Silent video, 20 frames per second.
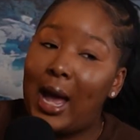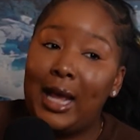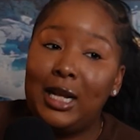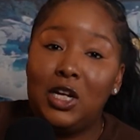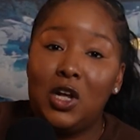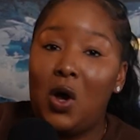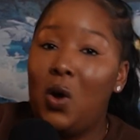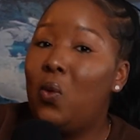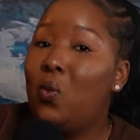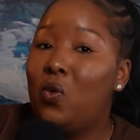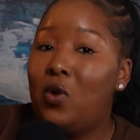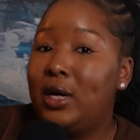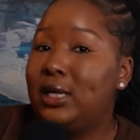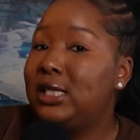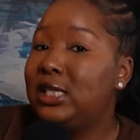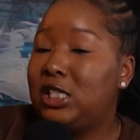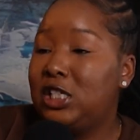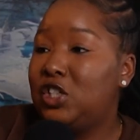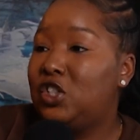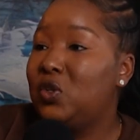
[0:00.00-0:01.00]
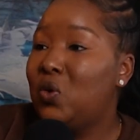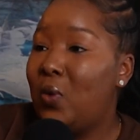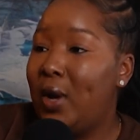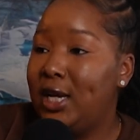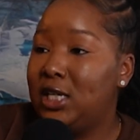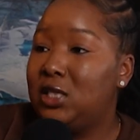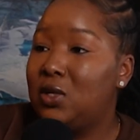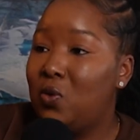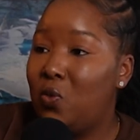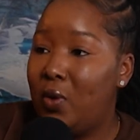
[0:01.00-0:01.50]
I don't want a
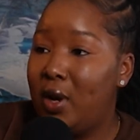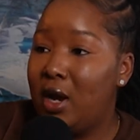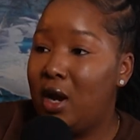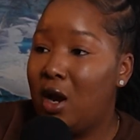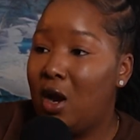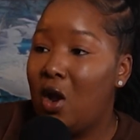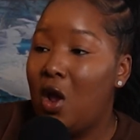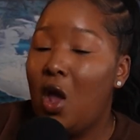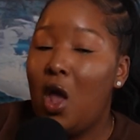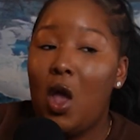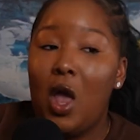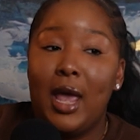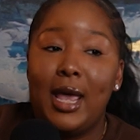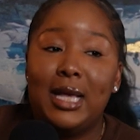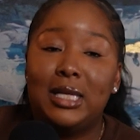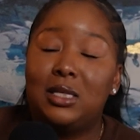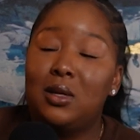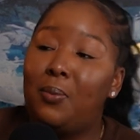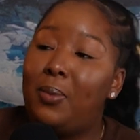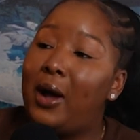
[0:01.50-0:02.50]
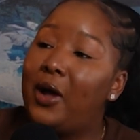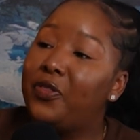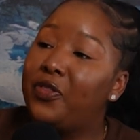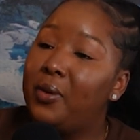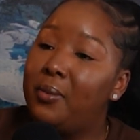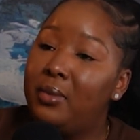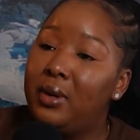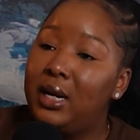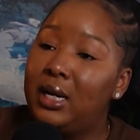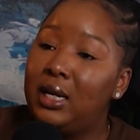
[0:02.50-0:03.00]
situation where it's about the
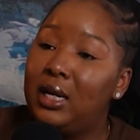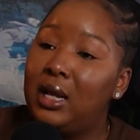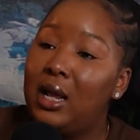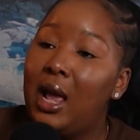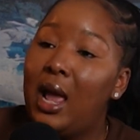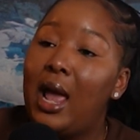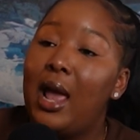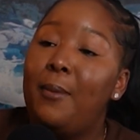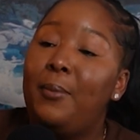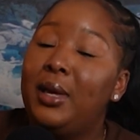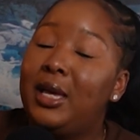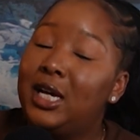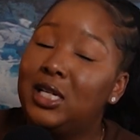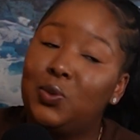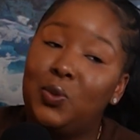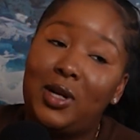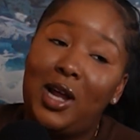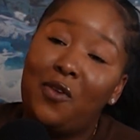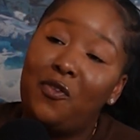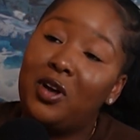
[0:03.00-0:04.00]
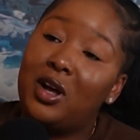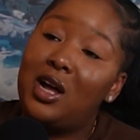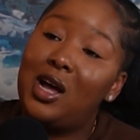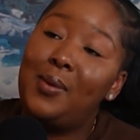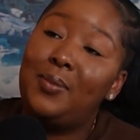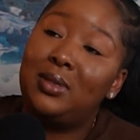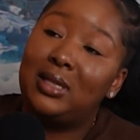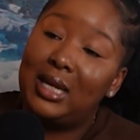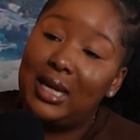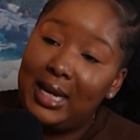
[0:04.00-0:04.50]
money. Because whatever
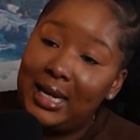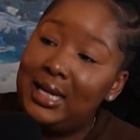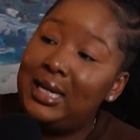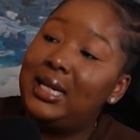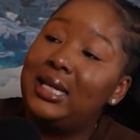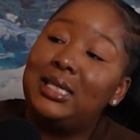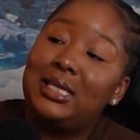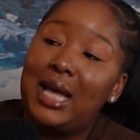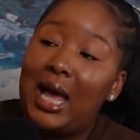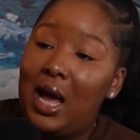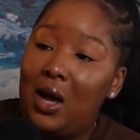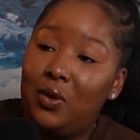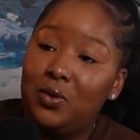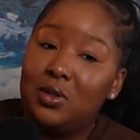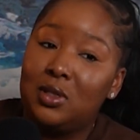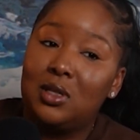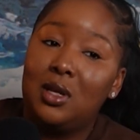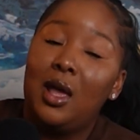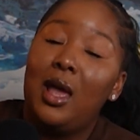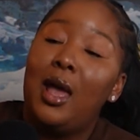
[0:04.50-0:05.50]
comes in this house